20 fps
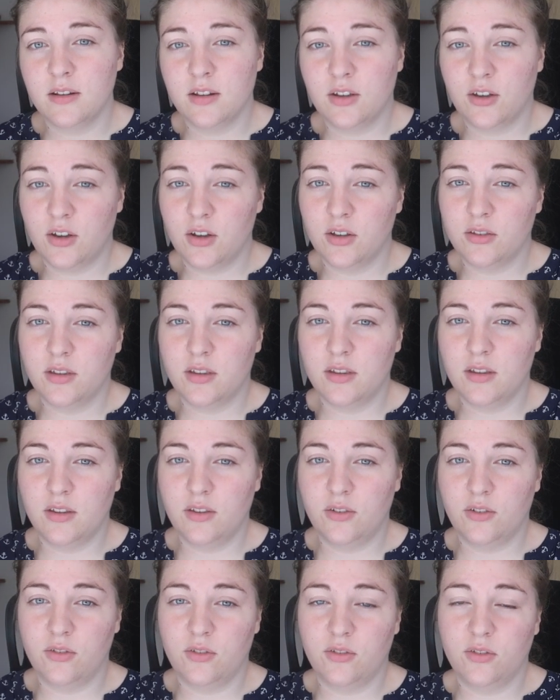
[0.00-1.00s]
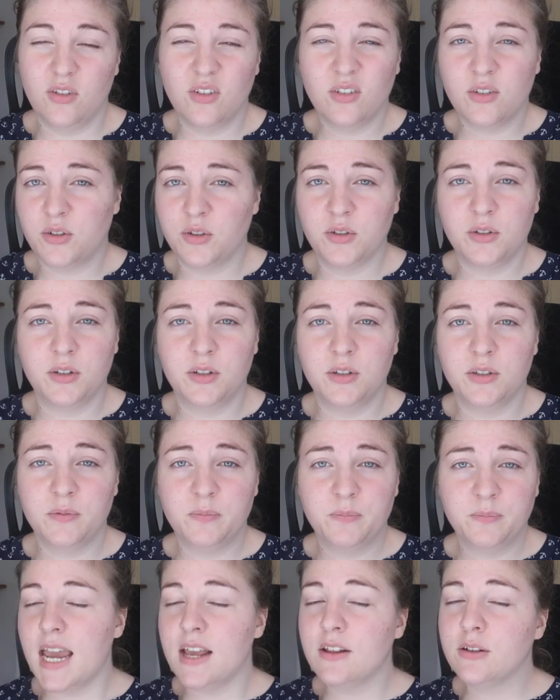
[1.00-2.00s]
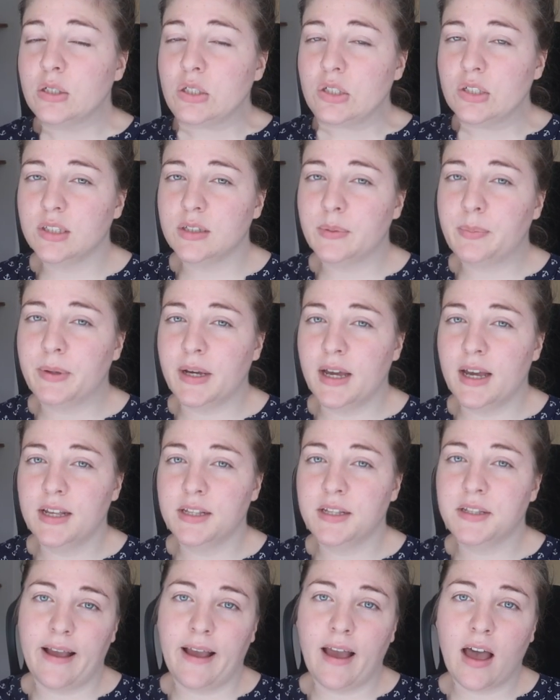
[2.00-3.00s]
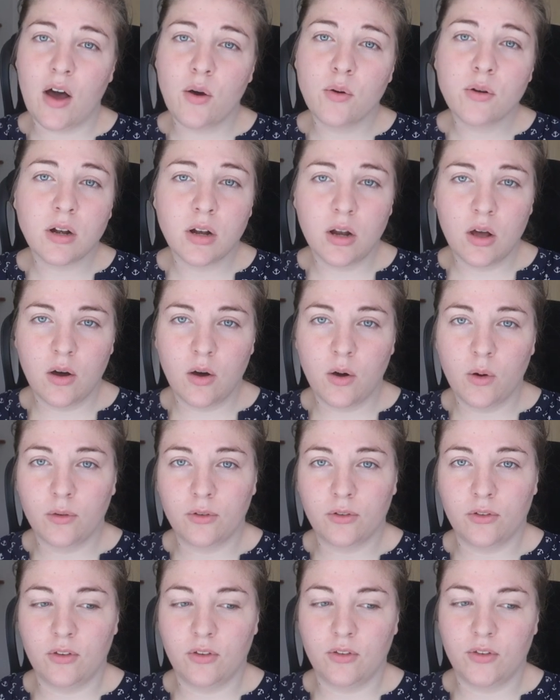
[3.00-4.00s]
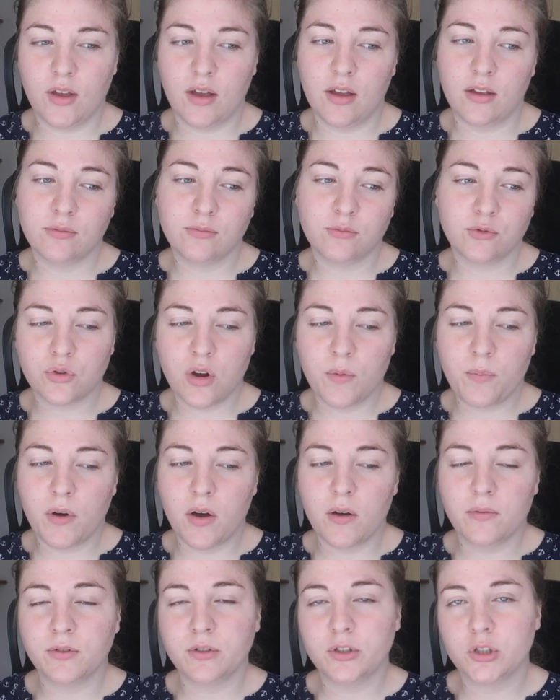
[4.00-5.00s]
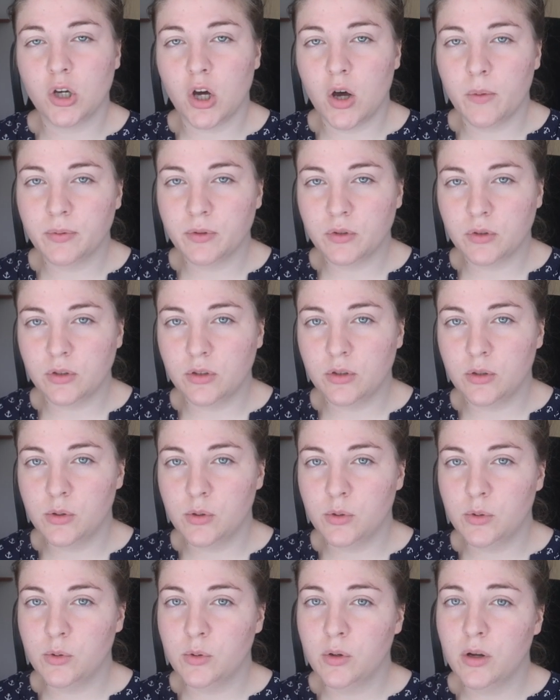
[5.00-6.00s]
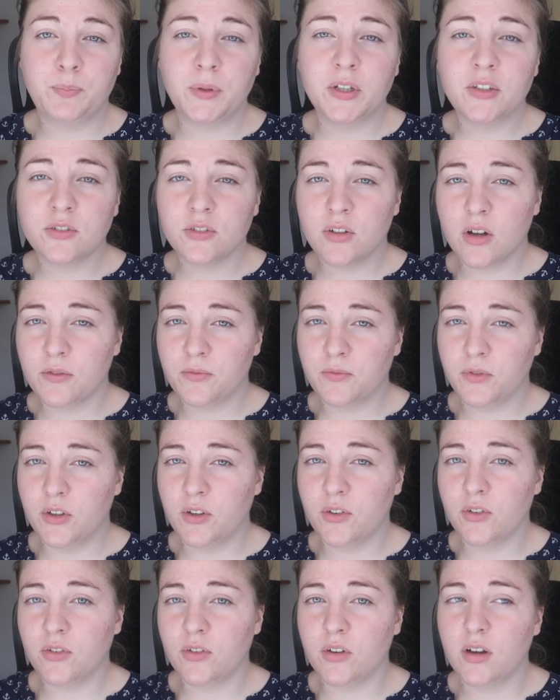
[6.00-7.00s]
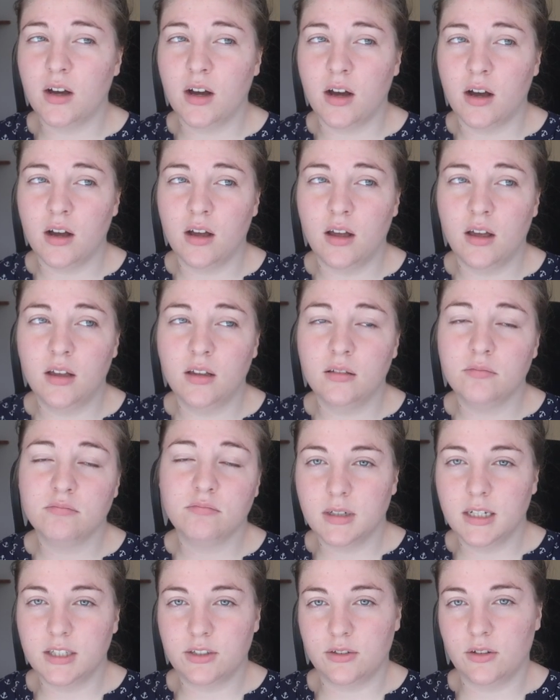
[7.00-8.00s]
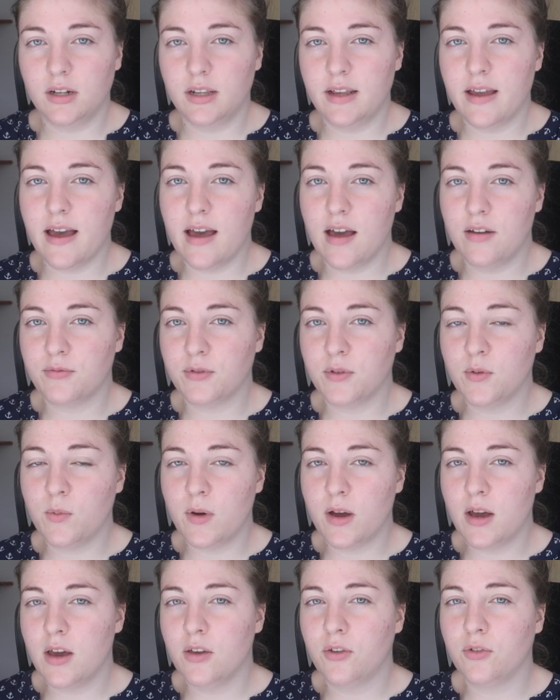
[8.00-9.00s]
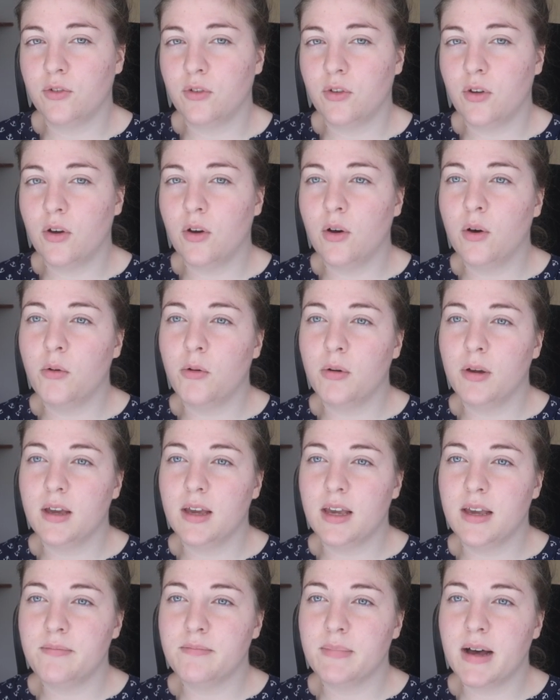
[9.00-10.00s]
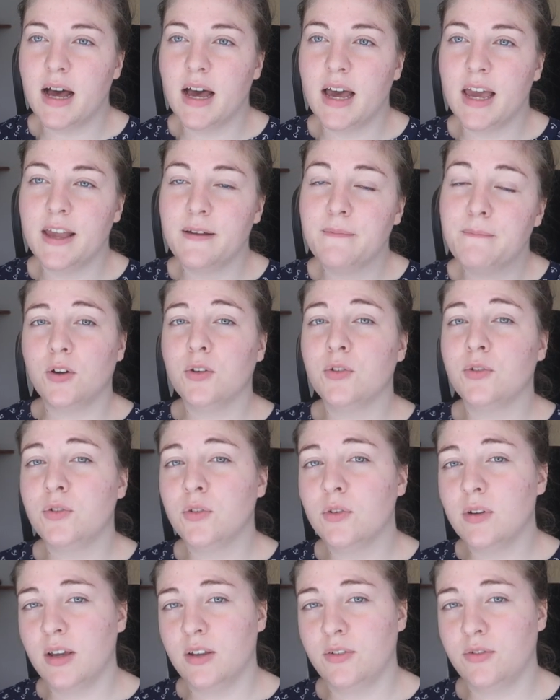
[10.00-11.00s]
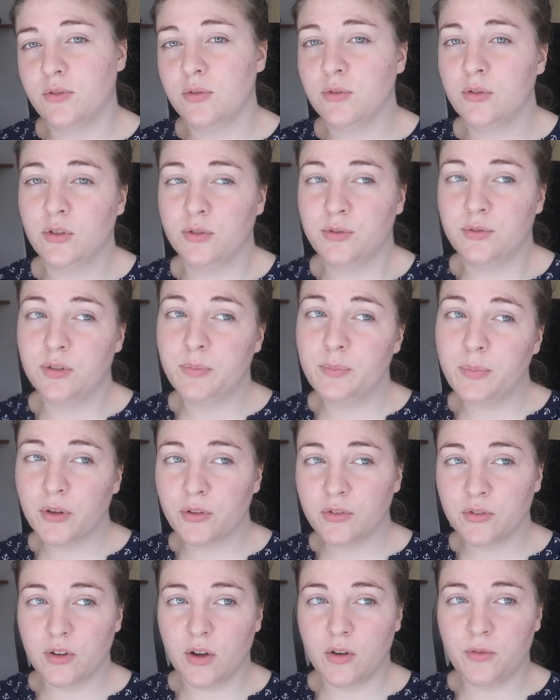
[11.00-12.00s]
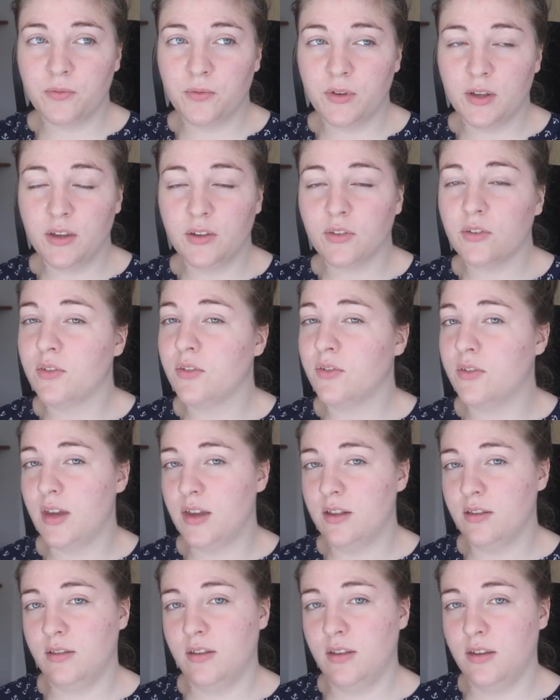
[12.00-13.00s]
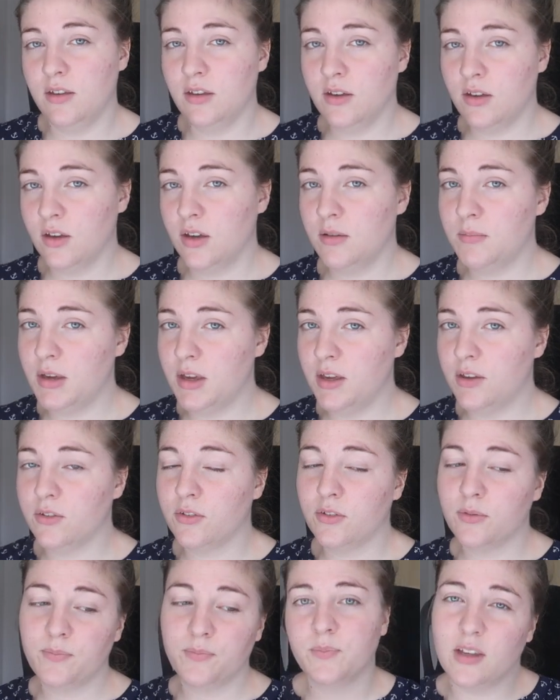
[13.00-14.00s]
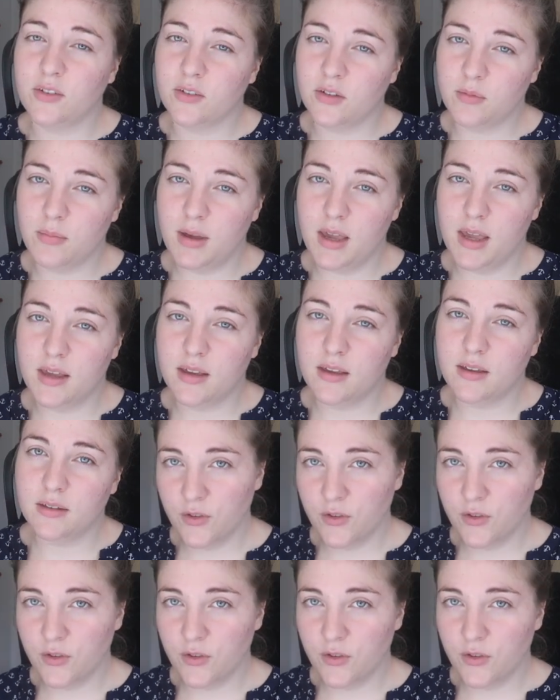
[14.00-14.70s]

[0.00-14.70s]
heard that it's not good. And also it depends how close is a drop-off shop to you. Post office are literally everywhere, so it might cost you less to go to the post office than the Hermes. It doesn't make